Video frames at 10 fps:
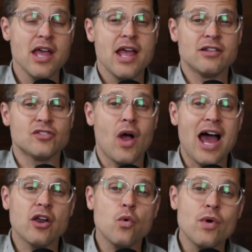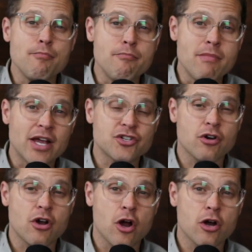And so how do we
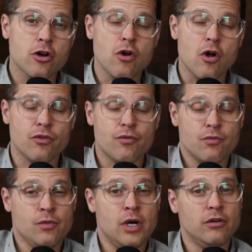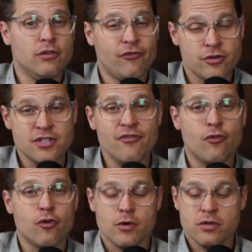measure our growth? Well, first and
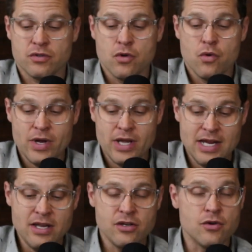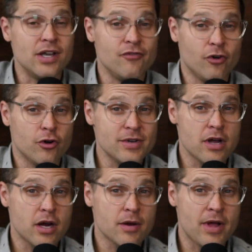foremost, we need to, and you've heard me
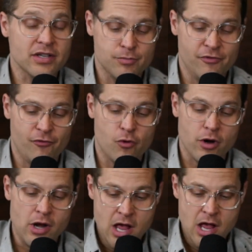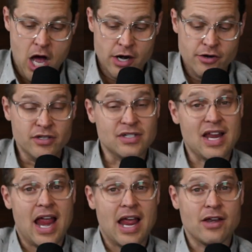talk about this before,
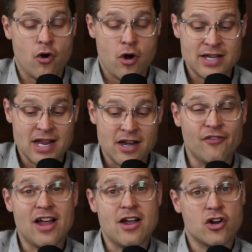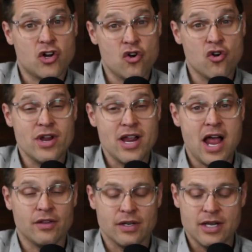understand or identify our current
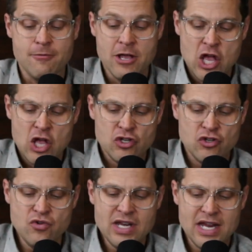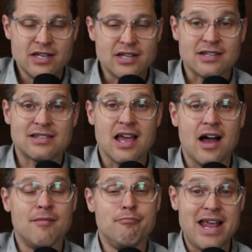reality. You need to set
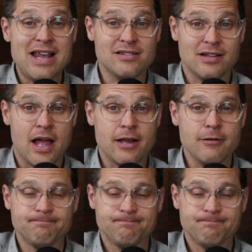a baseline